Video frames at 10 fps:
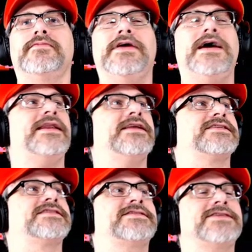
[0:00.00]
That
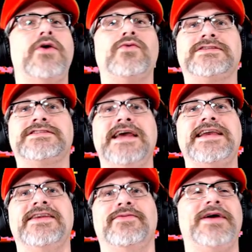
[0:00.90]
is so
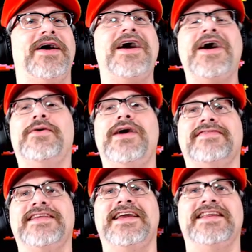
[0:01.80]
stinking. We, we'll
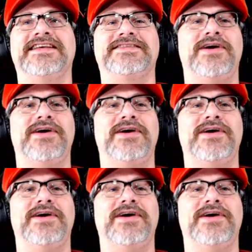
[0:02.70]
have to edit this.